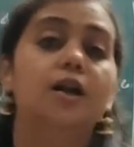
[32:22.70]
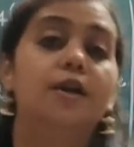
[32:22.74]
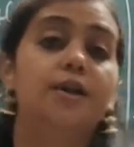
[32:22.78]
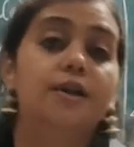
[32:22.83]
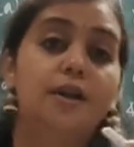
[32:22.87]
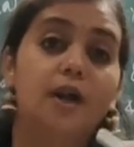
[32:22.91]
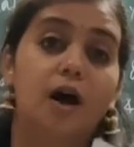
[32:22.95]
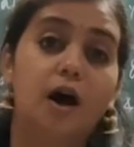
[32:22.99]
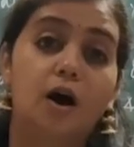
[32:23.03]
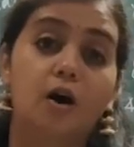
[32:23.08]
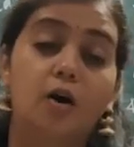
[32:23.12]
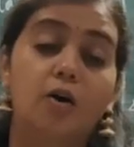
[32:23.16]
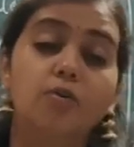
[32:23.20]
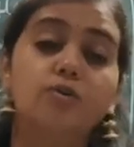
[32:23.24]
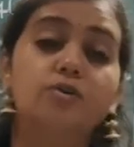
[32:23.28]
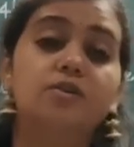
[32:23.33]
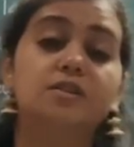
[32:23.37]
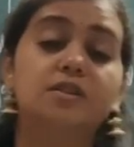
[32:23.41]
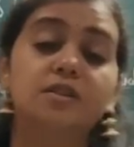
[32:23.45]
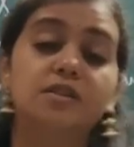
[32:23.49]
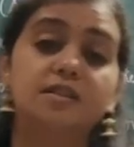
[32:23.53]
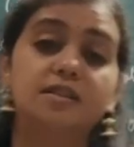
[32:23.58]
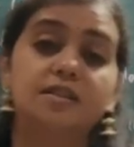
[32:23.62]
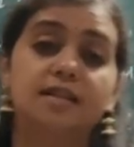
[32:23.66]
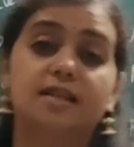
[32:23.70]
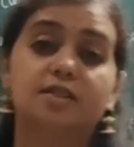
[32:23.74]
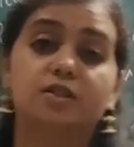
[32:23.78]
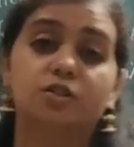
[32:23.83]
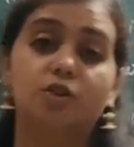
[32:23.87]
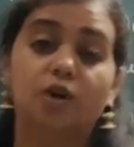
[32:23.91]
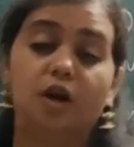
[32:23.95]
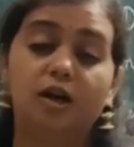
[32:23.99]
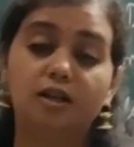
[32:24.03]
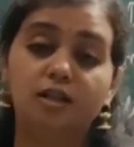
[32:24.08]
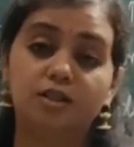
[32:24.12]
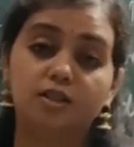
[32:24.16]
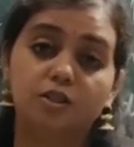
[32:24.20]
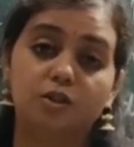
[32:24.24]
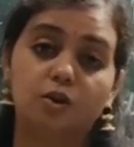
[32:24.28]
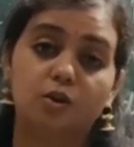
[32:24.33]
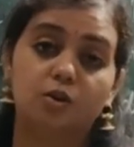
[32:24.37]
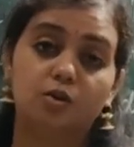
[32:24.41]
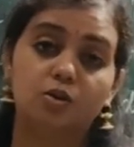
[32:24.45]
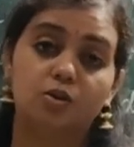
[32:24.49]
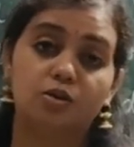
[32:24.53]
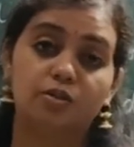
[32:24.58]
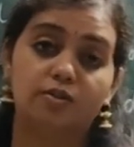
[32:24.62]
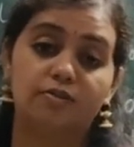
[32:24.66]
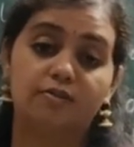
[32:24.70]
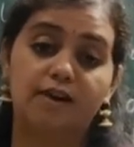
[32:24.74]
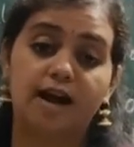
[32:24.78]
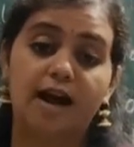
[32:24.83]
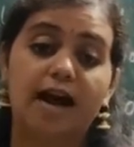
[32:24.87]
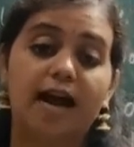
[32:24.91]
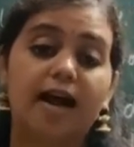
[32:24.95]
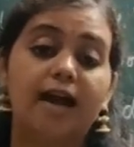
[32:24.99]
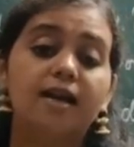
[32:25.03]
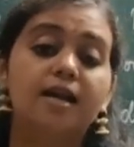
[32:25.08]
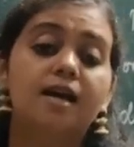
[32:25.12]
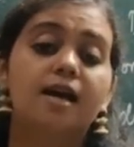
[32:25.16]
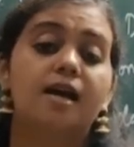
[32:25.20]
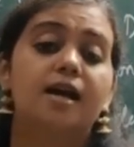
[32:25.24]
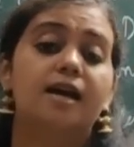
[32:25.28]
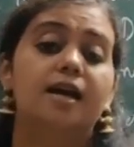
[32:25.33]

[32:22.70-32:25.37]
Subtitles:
Now, since he has not disclosed the fact,